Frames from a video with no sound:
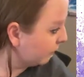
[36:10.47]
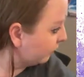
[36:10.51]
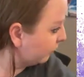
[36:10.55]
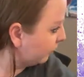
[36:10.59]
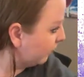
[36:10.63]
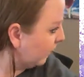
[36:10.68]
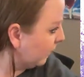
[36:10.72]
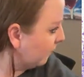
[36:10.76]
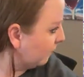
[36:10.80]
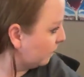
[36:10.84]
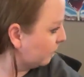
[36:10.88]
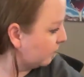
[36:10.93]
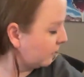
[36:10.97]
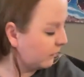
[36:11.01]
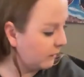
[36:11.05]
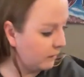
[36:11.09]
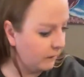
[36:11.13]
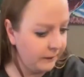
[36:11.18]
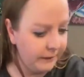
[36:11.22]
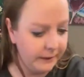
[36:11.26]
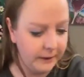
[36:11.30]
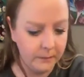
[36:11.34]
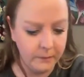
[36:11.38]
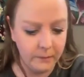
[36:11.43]
L-shaped
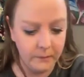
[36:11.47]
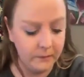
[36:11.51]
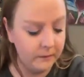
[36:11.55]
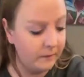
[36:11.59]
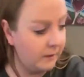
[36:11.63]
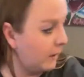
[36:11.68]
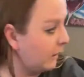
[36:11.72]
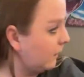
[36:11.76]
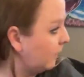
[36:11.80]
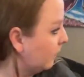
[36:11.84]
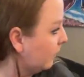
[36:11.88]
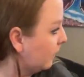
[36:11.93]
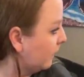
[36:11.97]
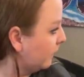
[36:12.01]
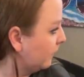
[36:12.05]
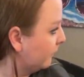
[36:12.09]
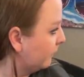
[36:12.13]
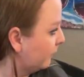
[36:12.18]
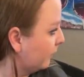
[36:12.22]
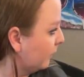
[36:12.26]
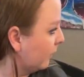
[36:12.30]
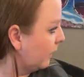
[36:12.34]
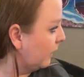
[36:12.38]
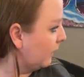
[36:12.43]
clips that go
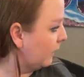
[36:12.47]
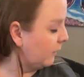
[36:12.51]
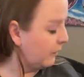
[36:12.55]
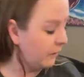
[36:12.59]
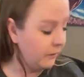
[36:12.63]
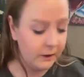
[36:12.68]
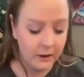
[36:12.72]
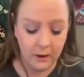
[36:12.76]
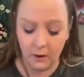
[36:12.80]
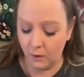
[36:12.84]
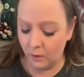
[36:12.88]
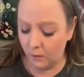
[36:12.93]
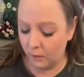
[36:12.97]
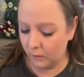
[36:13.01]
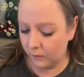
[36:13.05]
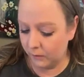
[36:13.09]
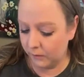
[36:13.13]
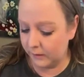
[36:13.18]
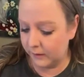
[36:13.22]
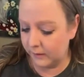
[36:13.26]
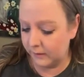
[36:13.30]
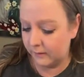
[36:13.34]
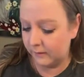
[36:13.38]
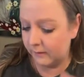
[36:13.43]
on the front here that
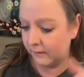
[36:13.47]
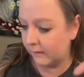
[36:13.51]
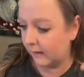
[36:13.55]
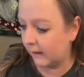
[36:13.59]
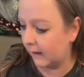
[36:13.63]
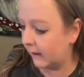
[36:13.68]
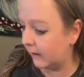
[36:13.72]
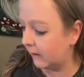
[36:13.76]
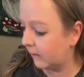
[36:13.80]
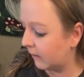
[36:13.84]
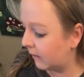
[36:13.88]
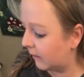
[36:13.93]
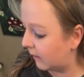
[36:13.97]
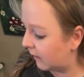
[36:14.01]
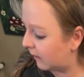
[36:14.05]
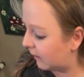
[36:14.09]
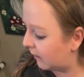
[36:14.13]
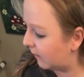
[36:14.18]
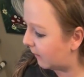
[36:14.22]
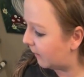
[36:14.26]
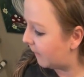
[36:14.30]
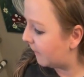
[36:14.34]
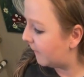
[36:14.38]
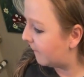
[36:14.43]
hold this sign
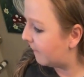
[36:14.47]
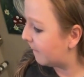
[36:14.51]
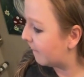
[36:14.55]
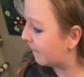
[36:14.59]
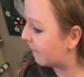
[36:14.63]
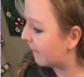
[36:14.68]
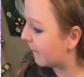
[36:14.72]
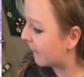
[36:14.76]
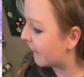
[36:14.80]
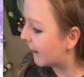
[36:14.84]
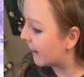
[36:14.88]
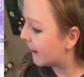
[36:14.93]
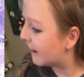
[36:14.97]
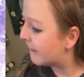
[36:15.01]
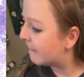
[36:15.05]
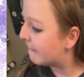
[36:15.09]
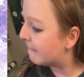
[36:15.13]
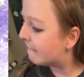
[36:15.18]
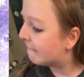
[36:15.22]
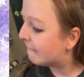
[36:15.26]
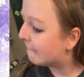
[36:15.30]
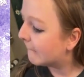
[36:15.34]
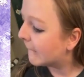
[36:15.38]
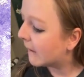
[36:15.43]
on.
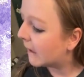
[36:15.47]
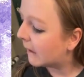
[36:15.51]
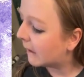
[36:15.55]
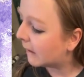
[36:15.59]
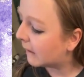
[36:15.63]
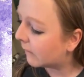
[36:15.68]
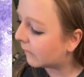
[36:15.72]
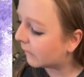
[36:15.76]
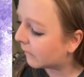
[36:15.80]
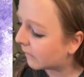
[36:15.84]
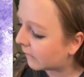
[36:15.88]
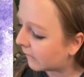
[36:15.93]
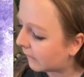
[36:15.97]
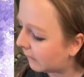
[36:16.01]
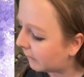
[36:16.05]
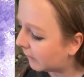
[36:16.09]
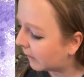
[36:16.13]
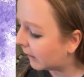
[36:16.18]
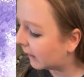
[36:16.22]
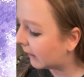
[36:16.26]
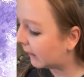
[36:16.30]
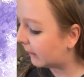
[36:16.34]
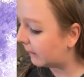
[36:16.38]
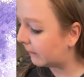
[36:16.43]
Well, I don't
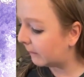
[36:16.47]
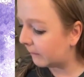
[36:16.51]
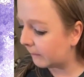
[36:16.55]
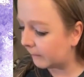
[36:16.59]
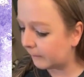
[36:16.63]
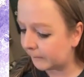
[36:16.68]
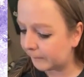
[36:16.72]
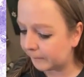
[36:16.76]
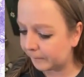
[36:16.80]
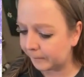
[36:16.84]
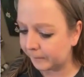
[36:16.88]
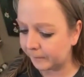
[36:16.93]
see mine.